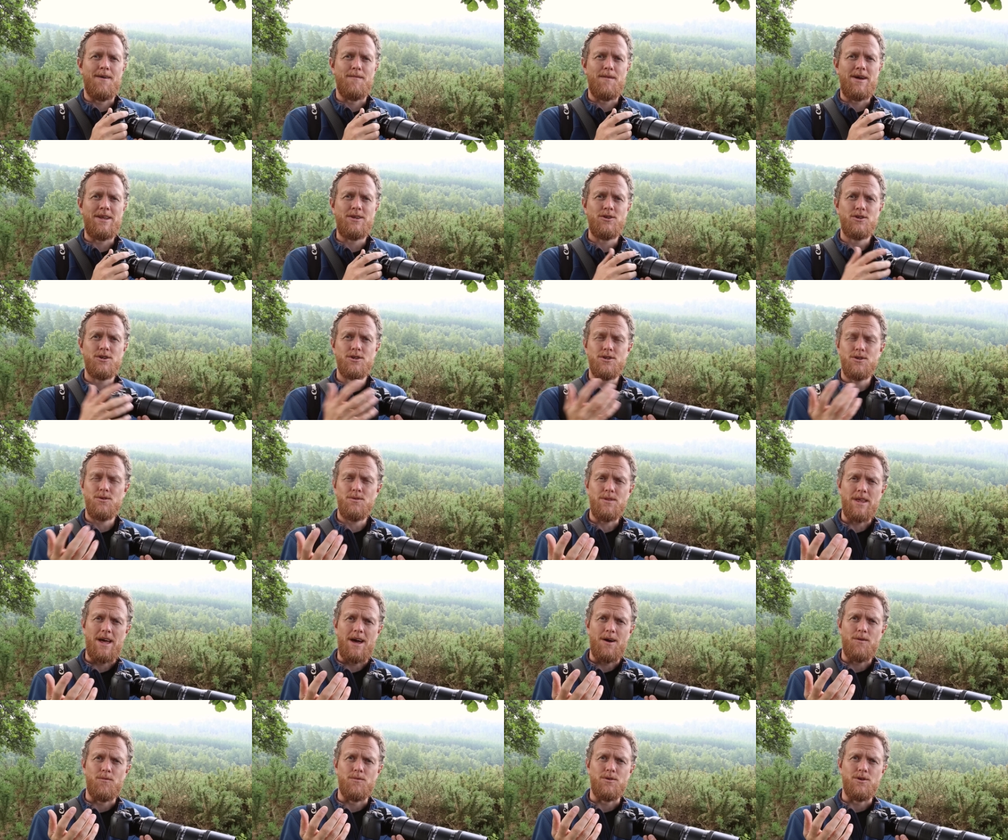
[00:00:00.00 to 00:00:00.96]
And you can do
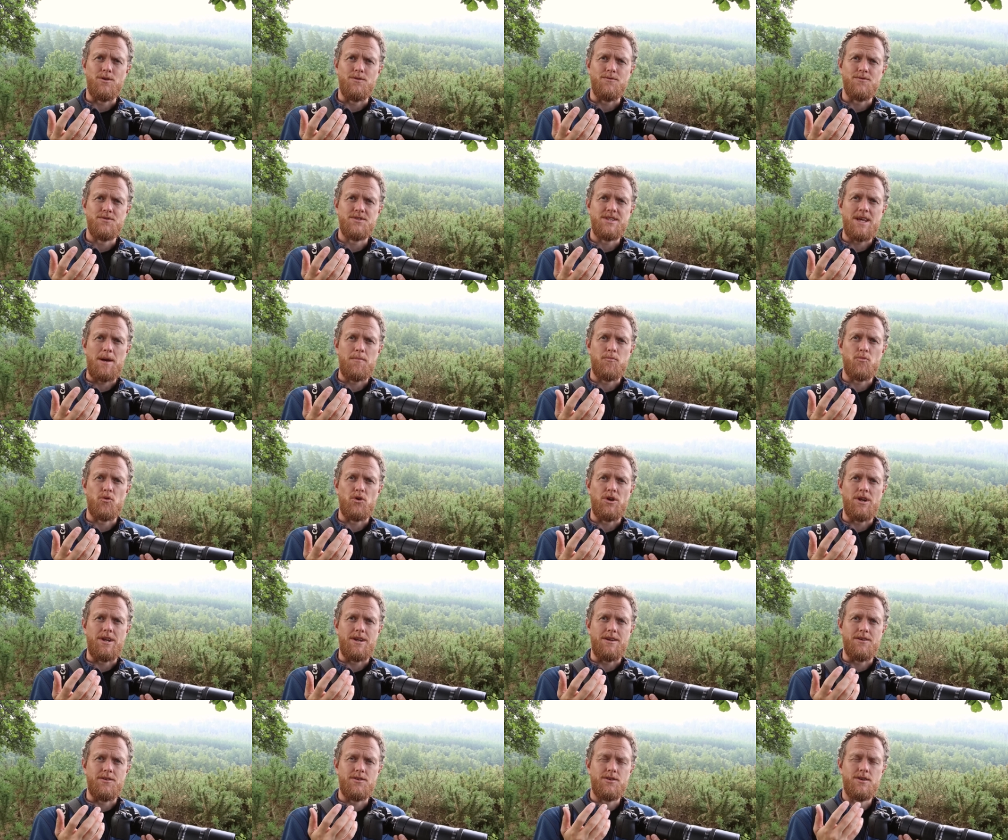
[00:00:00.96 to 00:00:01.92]
that when you've
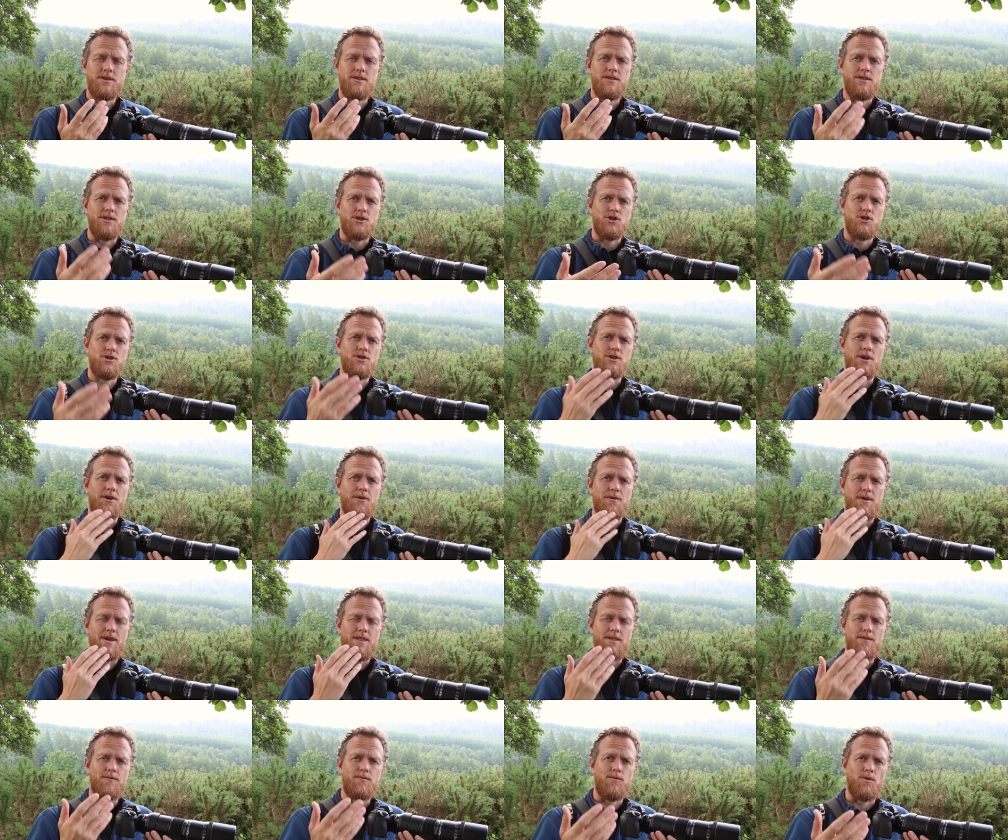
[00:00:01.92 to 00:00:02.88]
separated the shutter
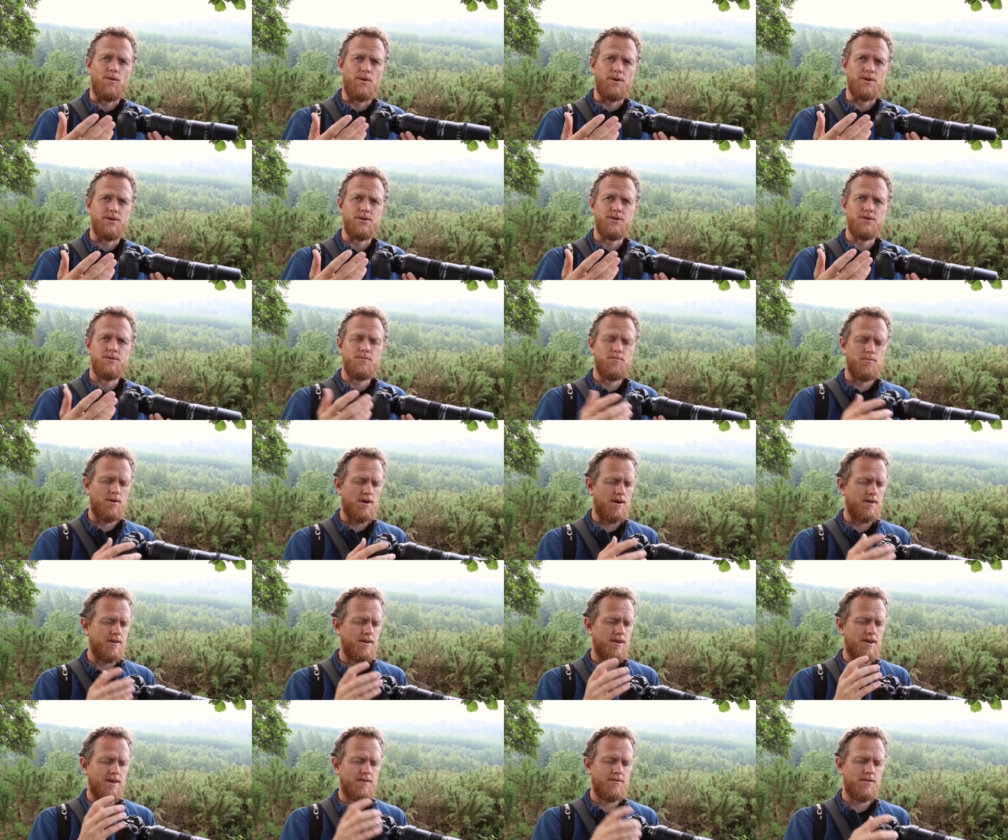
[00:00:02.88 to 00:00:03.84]
and the focus. But
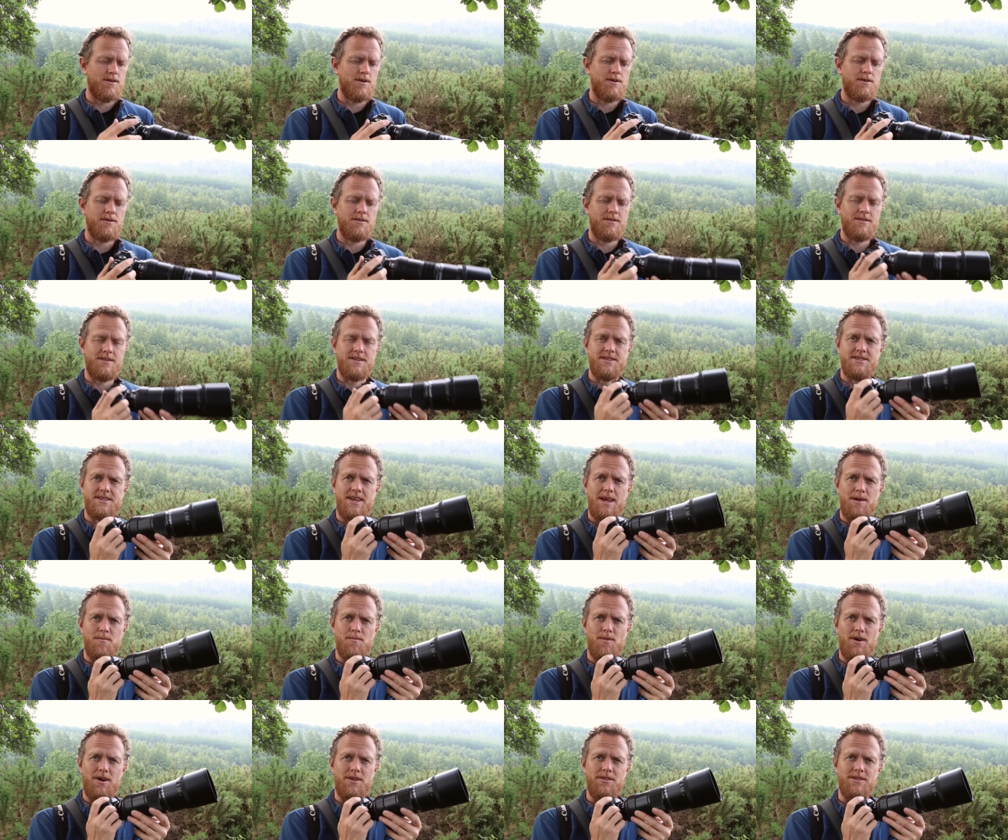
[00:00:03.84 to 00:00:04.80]
if they're the
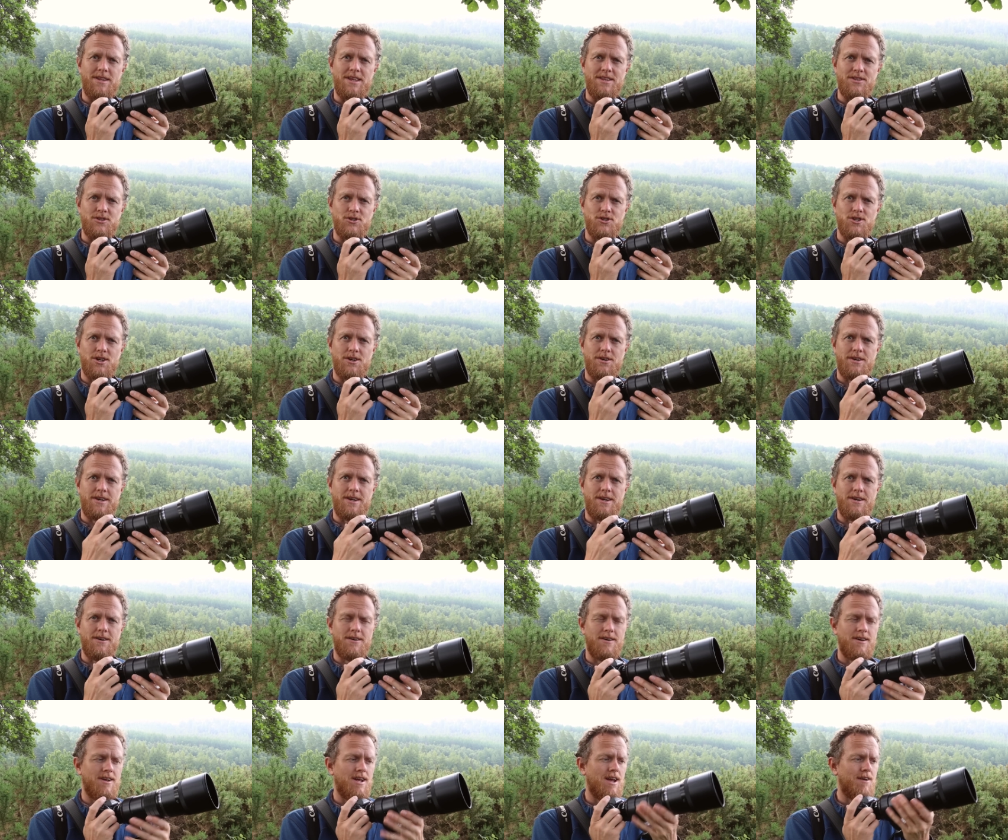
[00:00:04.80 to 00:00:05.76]
same button as the shutter
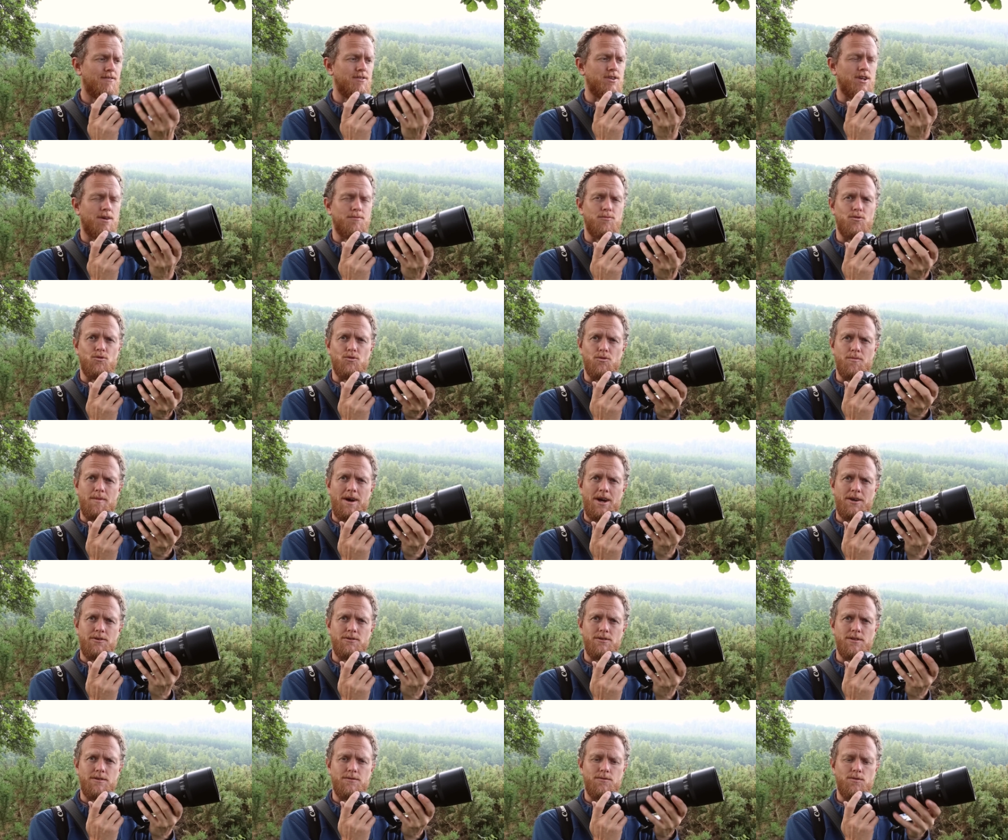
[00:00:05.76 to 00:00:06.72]
here, every time you would
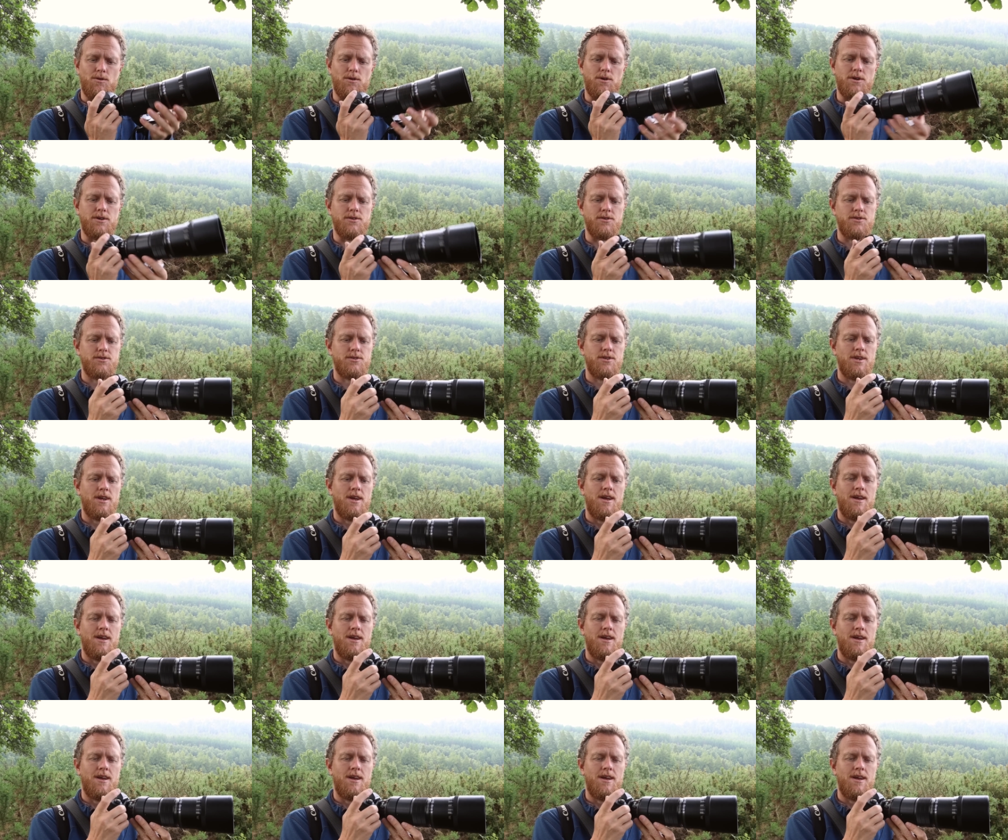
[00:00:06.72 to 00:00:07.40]
manually focus,